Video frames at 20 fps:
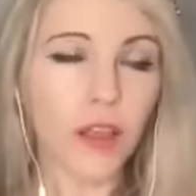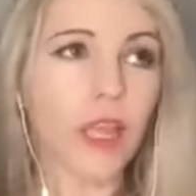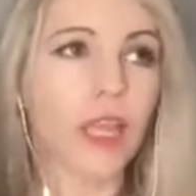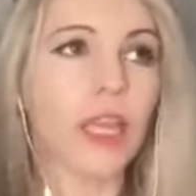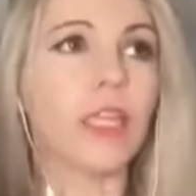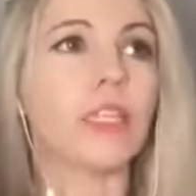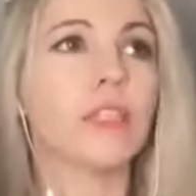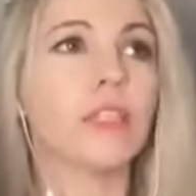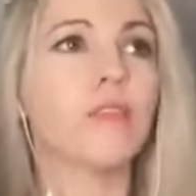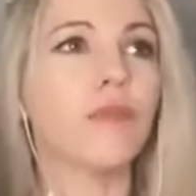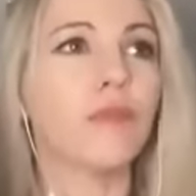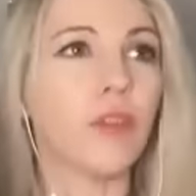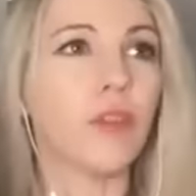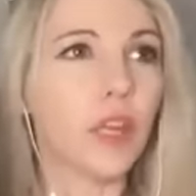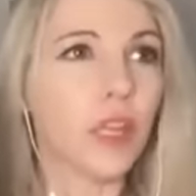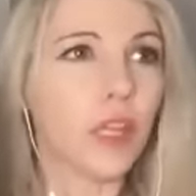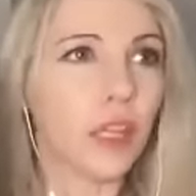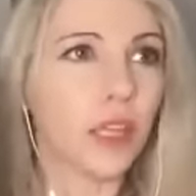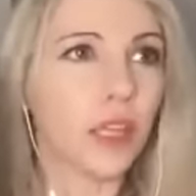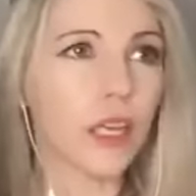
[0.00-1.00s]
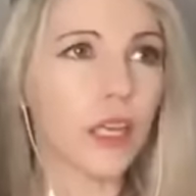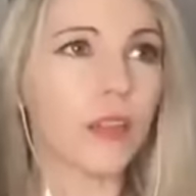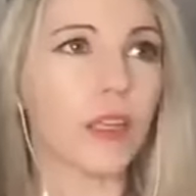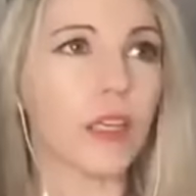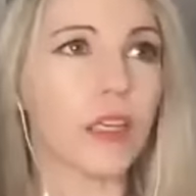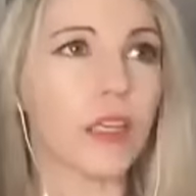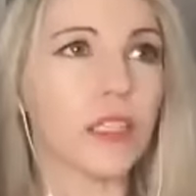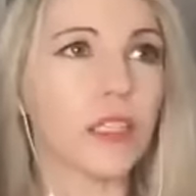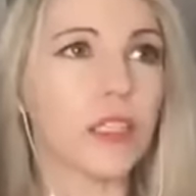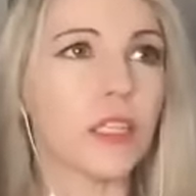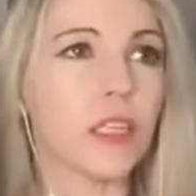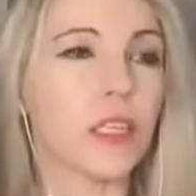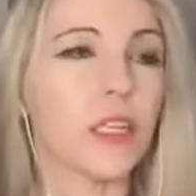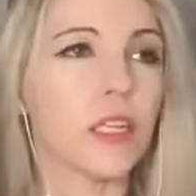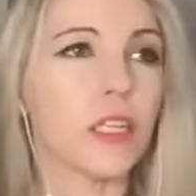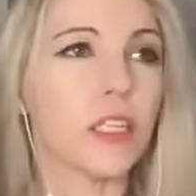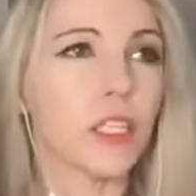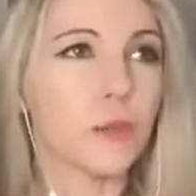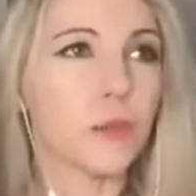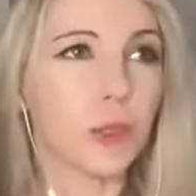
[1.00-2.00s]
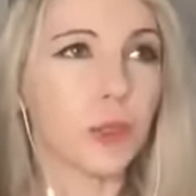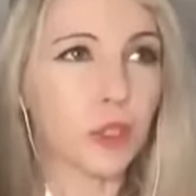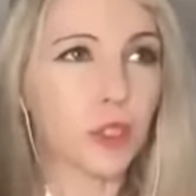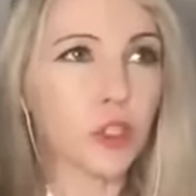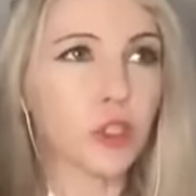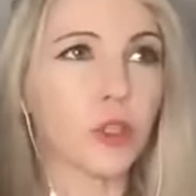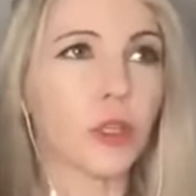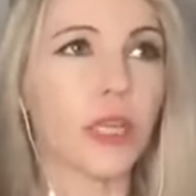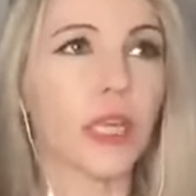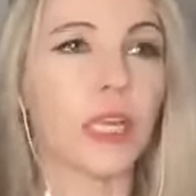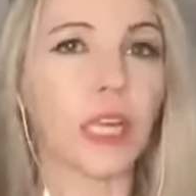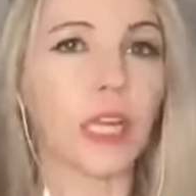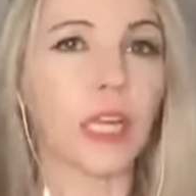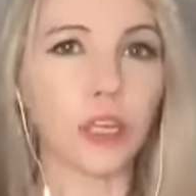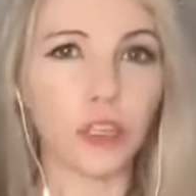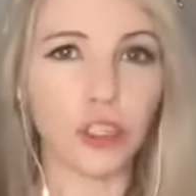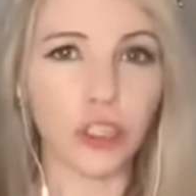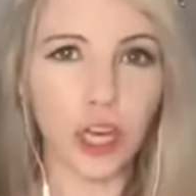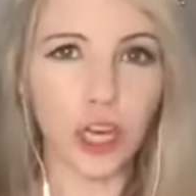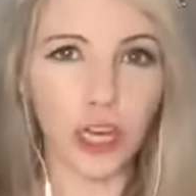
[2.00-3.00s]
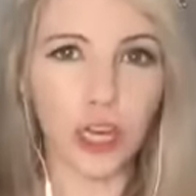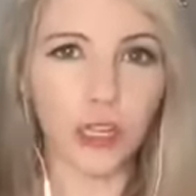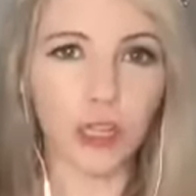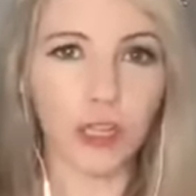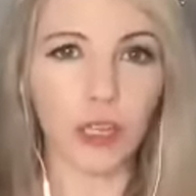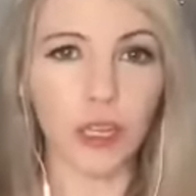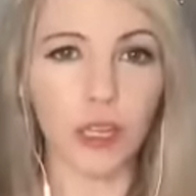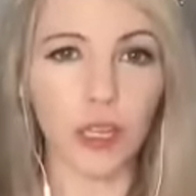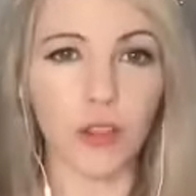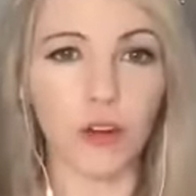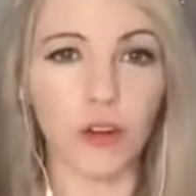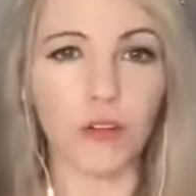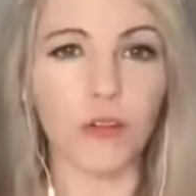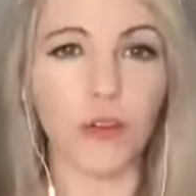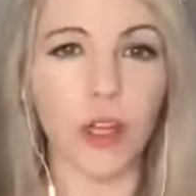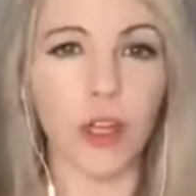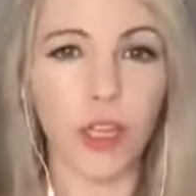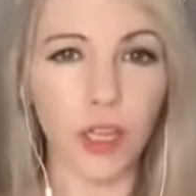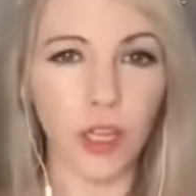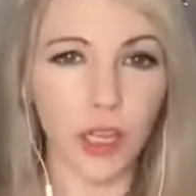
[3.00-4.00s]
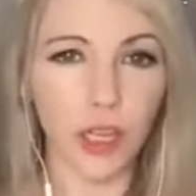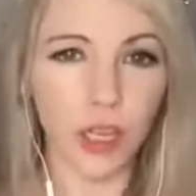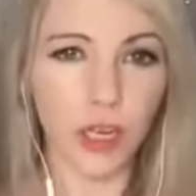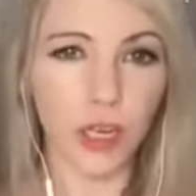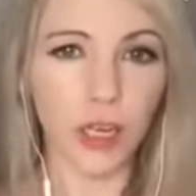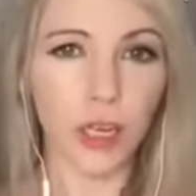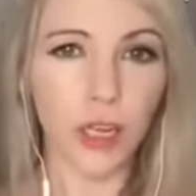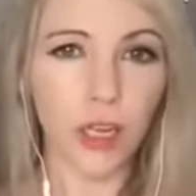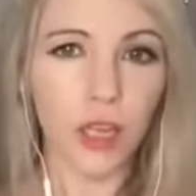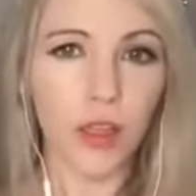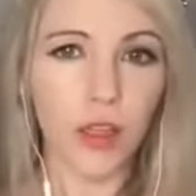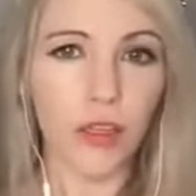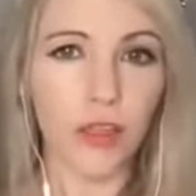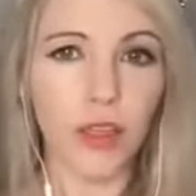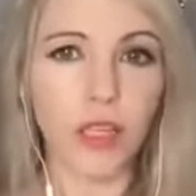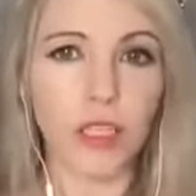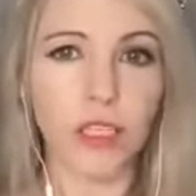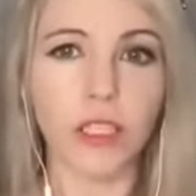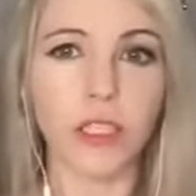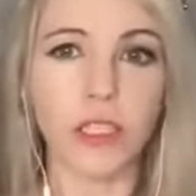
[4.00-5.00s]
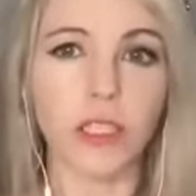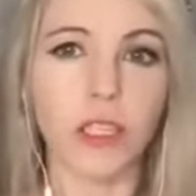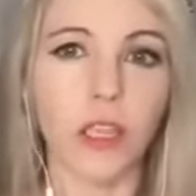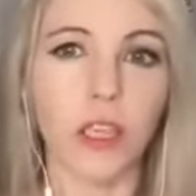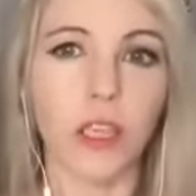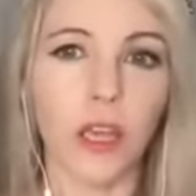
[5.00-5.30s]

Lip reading: is feeling this spiritually and energetically. They're feeling this,